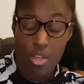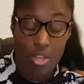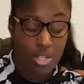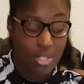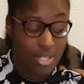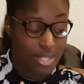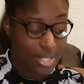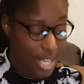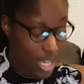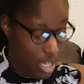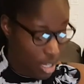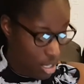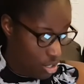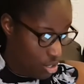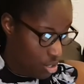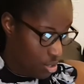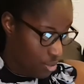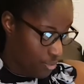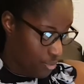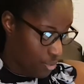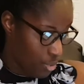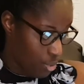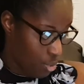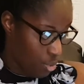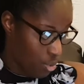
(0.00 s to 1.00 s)
Second
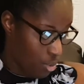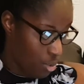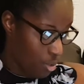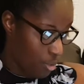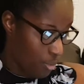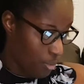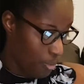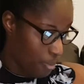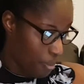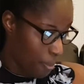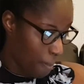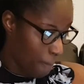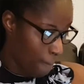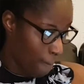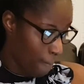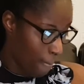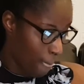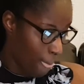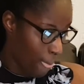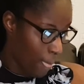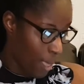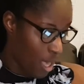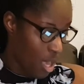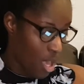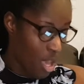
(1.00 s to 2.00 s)
of all,
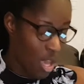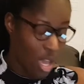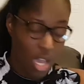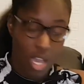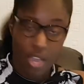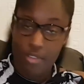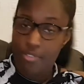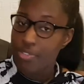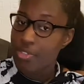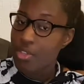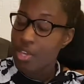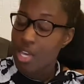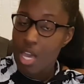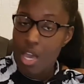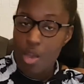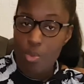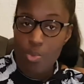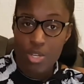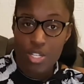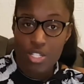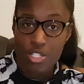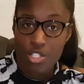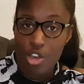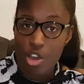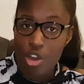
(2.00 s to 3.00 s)
If the girl
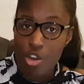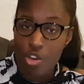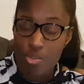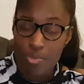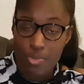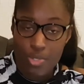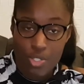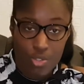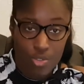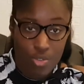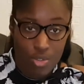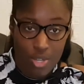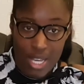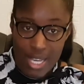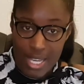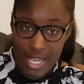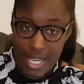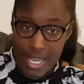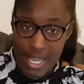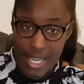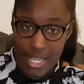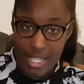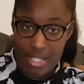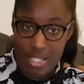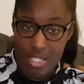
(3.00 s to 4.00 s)
wants to homeschool her
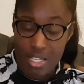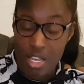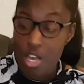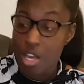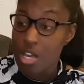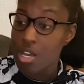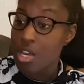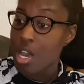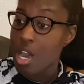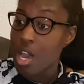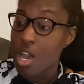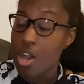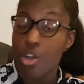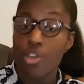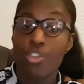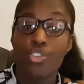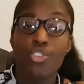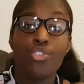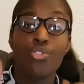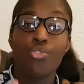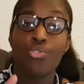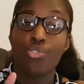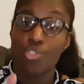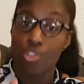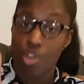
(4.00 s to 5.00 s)
kids, girl,
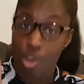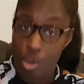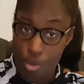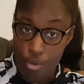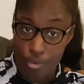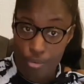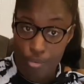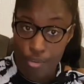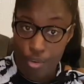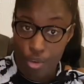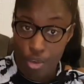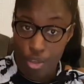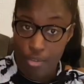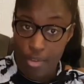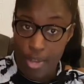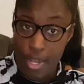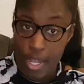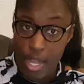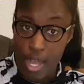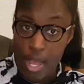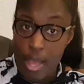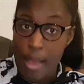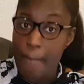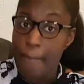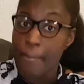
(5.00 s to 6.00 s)
you go for
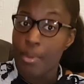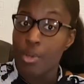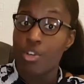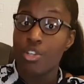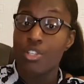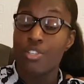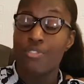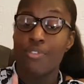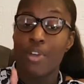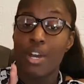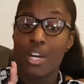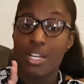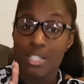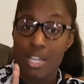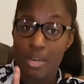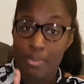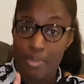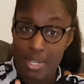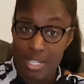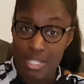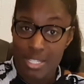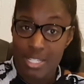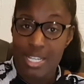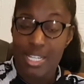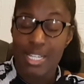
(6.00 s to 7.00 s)
it. Because as far as I'm
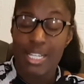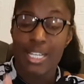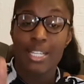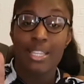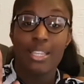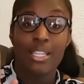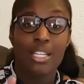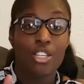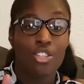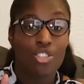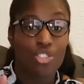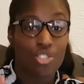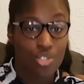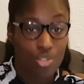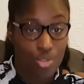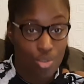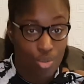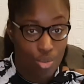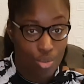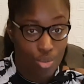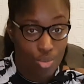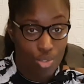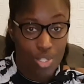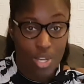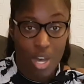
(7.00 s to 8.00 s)
concerned, in these
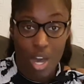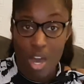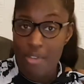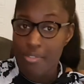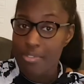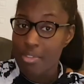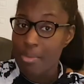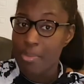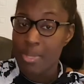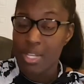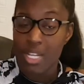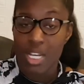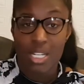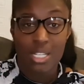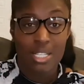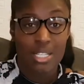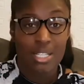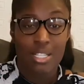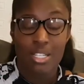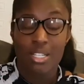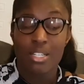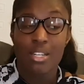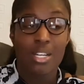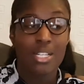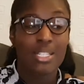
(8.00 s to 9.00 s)
schools, half of them
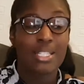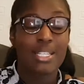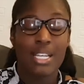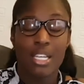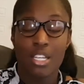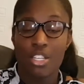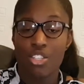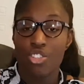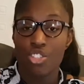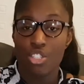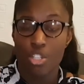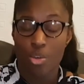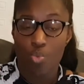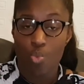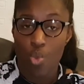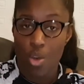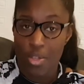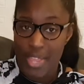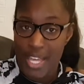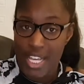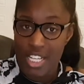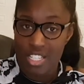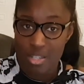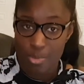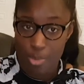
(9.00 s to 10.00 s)
they're not teaching them what
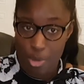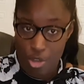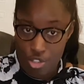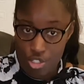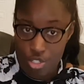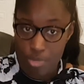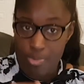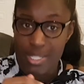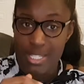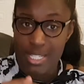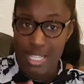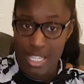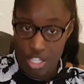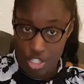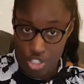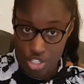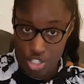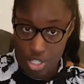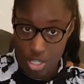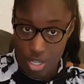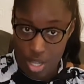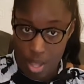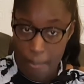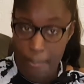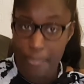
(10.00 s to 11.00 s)
they're supposed to be
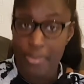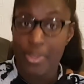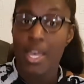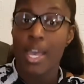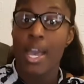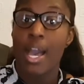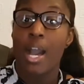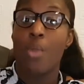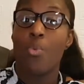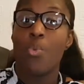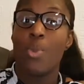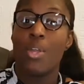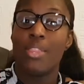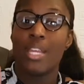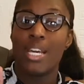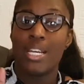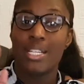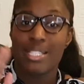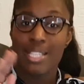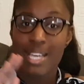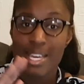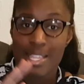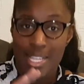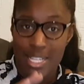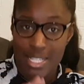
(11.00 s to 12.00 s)
teaching them. And when they
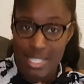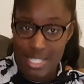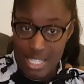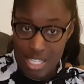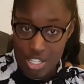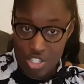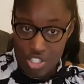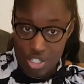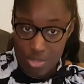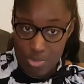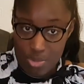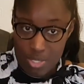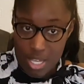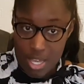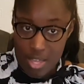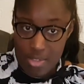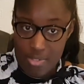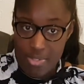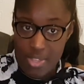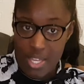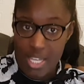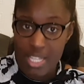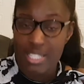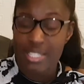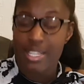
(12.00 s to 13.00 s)
say they're teaching them certain
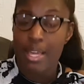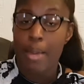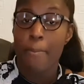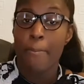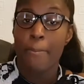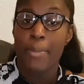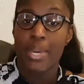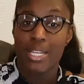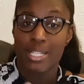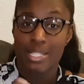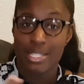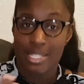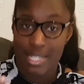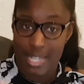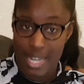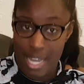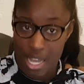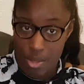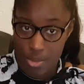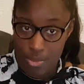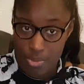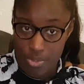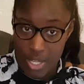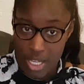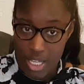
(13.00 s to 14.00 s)
things, they're missing
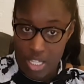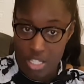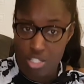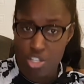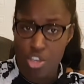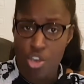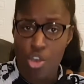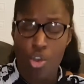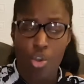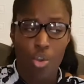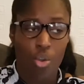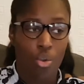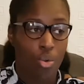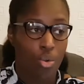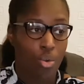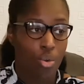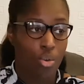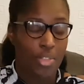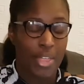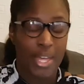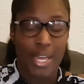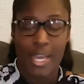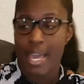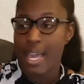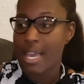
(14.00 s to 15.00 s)
out things, or
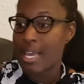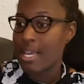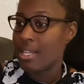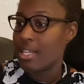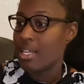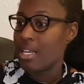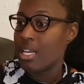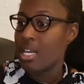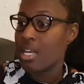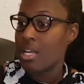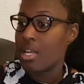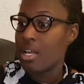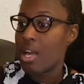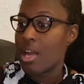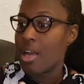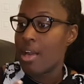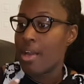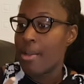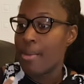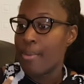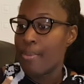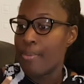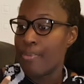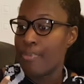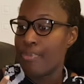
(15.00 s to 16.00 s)
they're getting
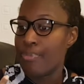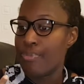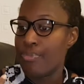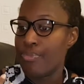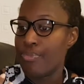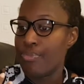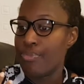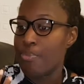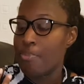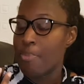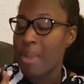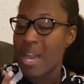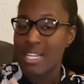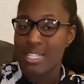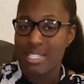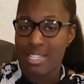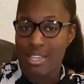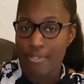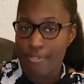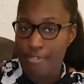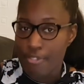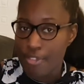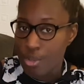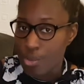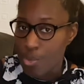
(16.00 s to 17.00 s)
bad
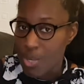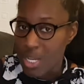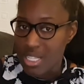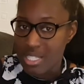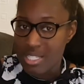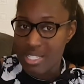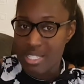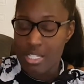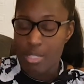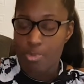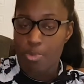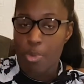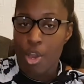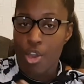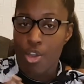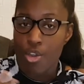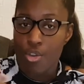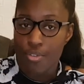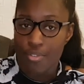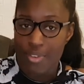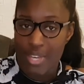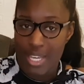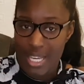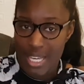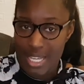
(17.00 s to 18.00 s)
influences by
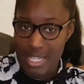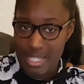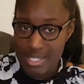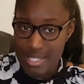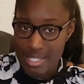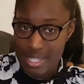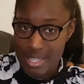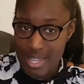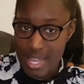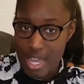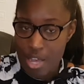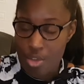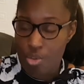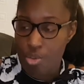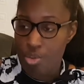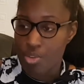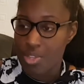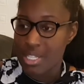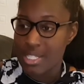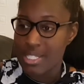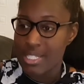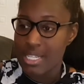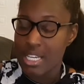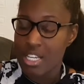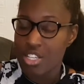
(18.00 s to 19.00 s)
other kids in there, or the
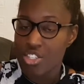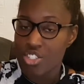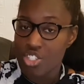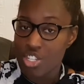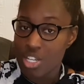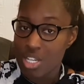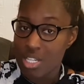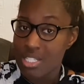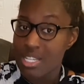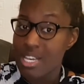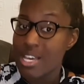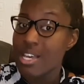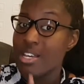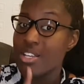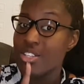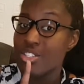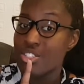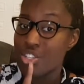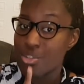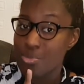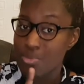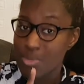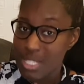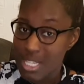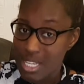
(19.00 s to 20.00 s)
teachers.
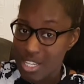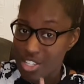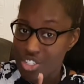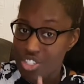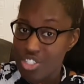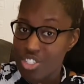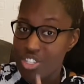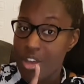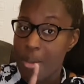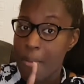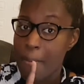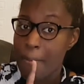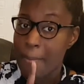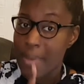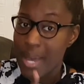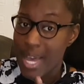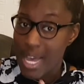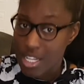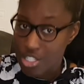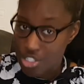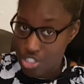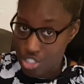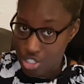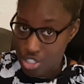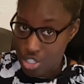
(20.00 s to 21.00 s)
Some teachers are
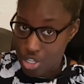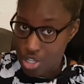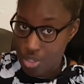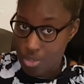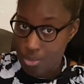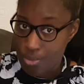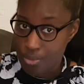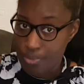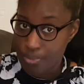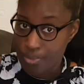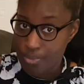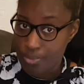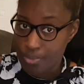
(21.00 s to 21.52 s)
bad, you know.